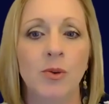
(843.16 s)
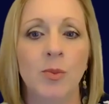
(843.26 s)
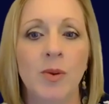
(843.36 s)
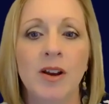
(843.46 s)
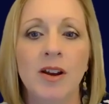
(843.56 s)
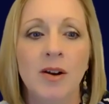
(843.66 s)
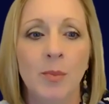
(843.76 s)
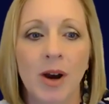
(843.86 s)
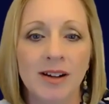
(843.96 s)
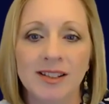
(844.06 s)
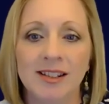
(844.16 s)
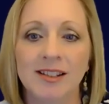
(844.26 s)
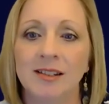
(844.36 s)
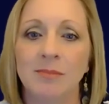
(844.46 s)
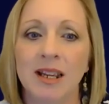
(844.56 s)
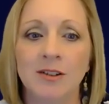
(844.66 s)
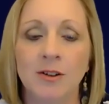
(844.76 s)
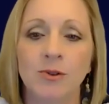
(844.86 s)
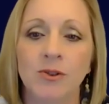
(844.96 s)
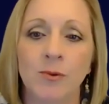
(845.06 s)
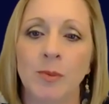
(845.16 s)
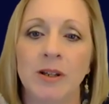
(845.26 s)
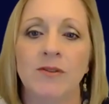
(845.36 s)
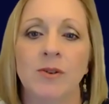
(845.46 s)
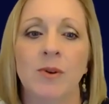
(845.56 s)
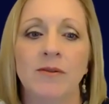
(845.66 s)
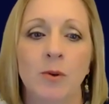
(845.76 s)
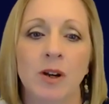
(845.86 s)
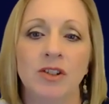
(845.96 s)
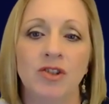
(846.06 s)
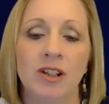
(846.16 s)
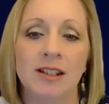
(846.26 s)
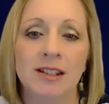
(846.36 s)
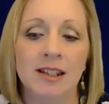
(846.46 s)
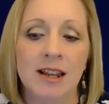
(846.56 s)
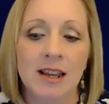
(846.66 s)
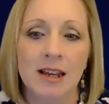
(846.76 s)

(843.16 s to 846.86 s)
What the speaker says: or no boxes and make notes for me if you have questions